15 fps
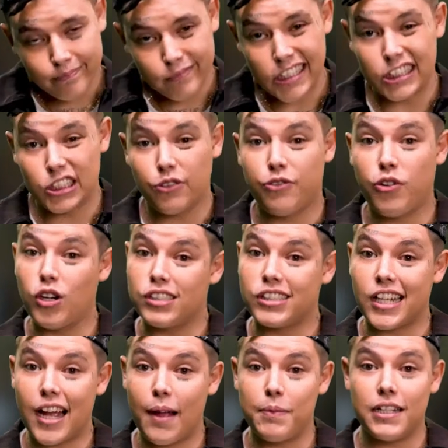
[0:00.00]
This is the first
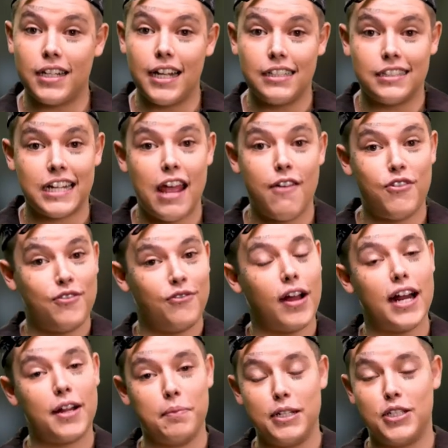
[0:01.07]
time DStv has ever invited me